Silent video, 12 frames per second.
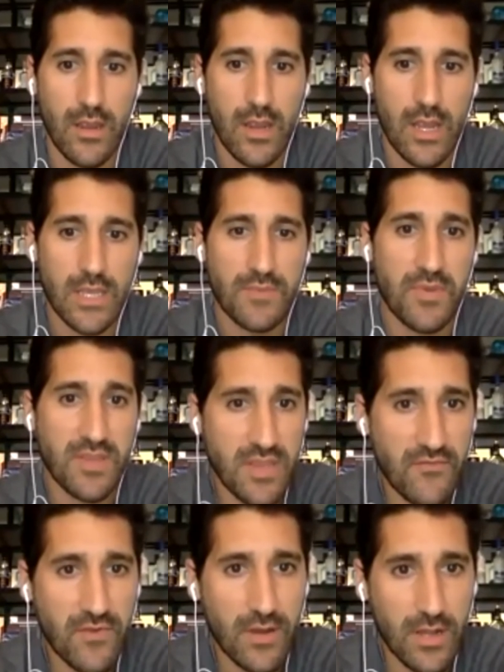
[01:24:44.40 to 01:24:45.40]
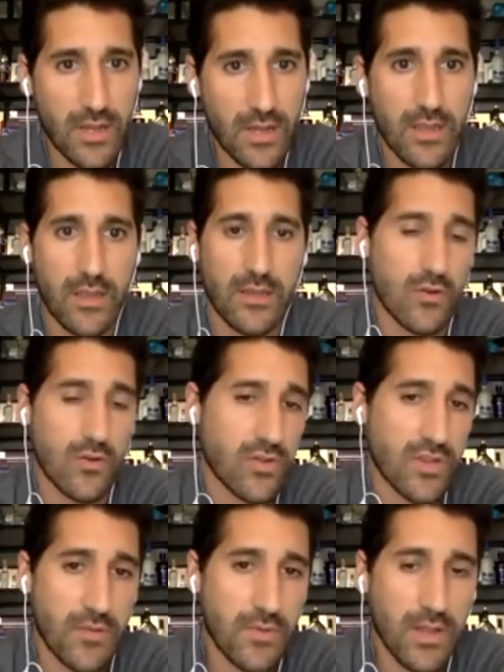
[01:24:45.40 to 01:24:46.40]
specifically,
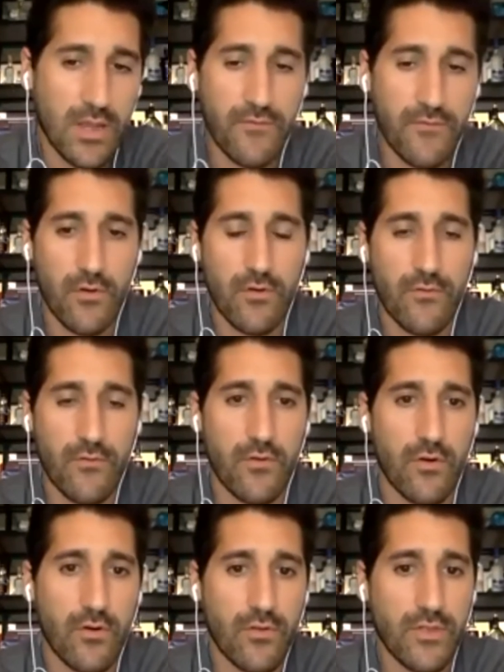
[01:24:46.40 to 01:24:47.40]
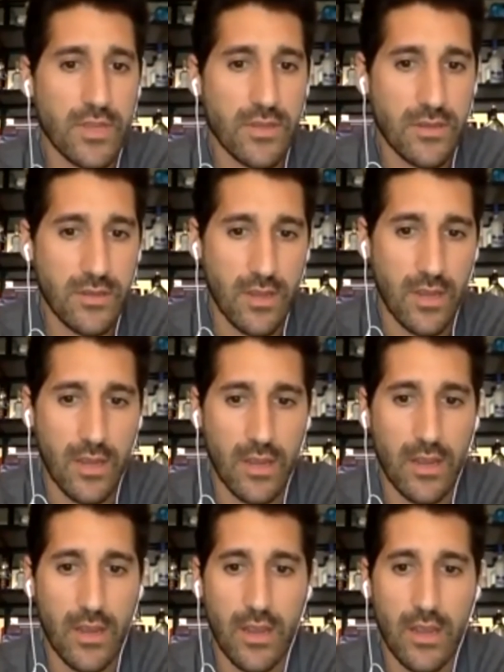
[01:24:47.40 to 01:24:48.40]
exclusively for this
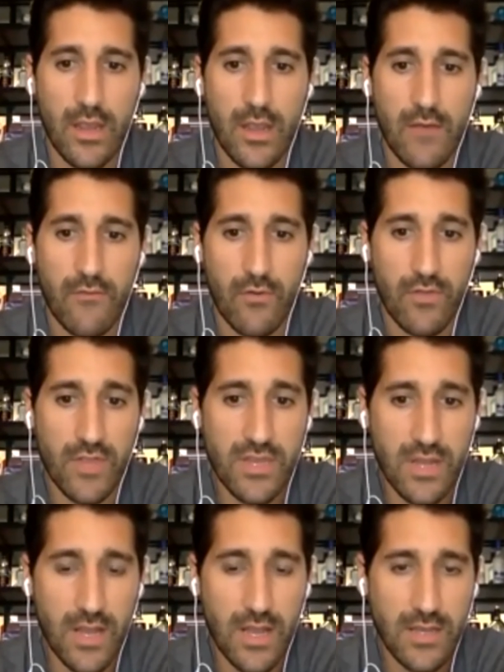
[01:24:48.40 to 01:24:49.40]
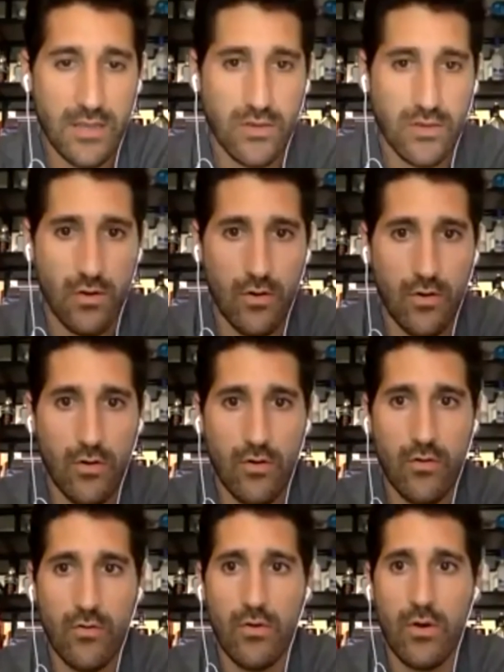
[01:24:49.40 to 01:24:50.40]
class.
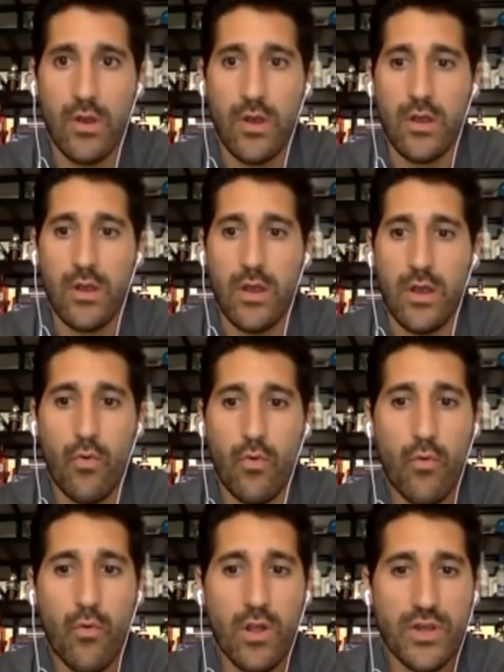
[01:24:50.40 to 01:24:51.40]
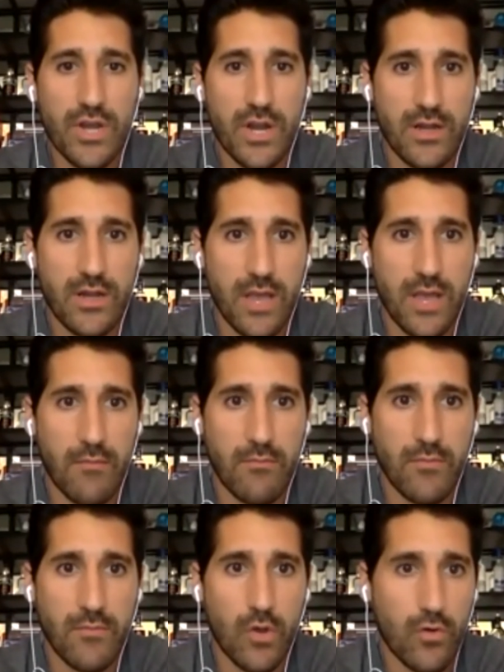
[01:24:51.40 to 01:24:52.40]
So we will share
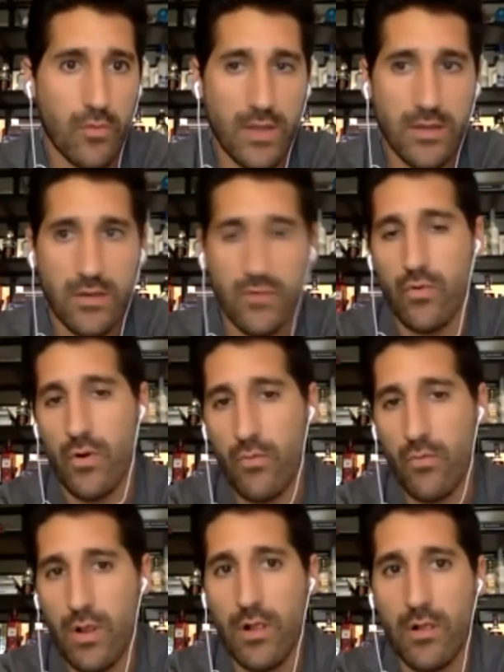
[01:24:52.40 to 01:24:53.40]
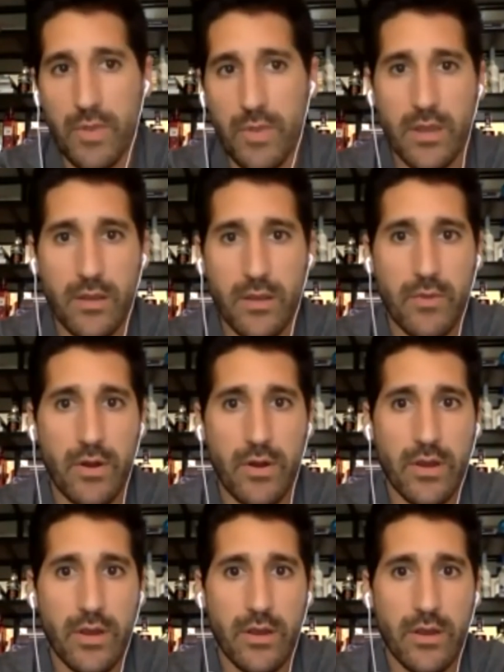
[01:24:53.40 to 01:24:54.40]
some documents. We will be
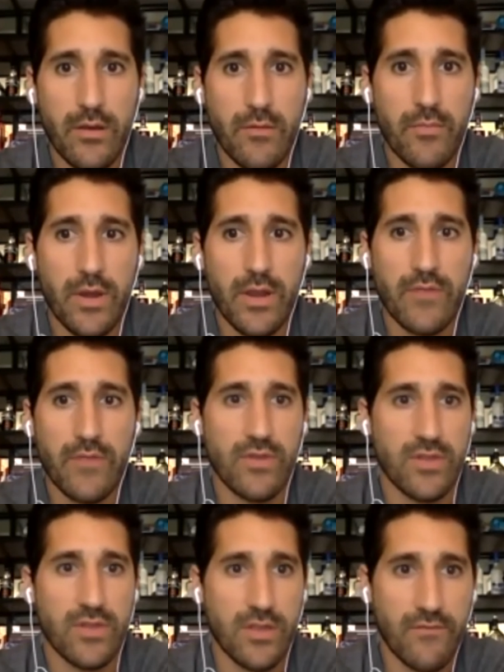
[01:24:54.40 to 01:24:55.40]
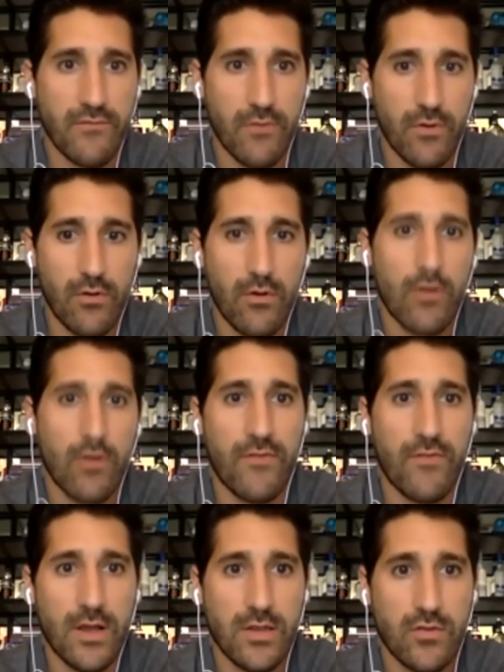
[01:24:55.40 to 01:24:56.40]
very interesting for all of
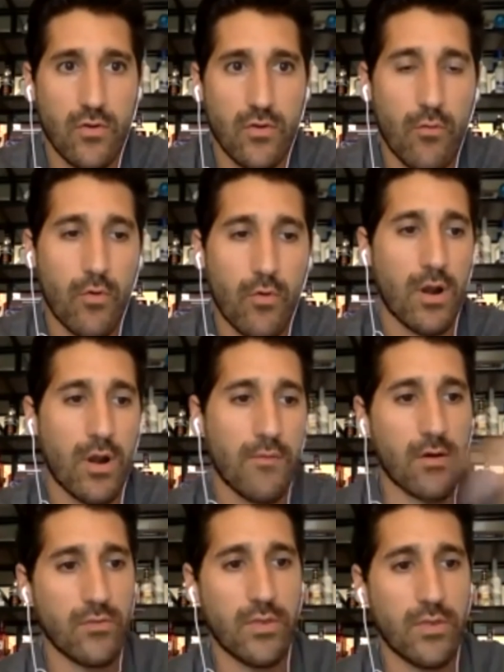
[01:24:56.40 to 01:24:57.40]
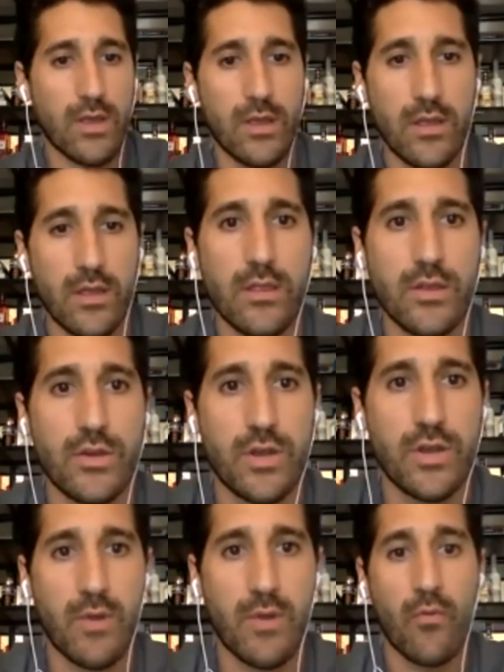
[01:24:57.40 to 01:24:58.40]
us to know more about the
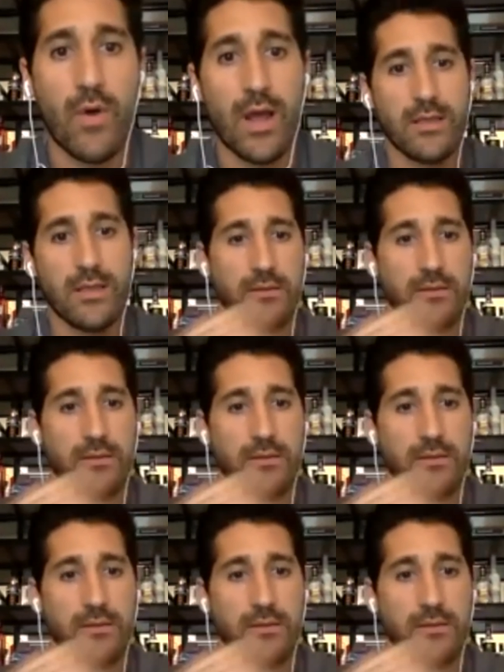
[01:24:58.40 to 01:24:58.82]
German wines,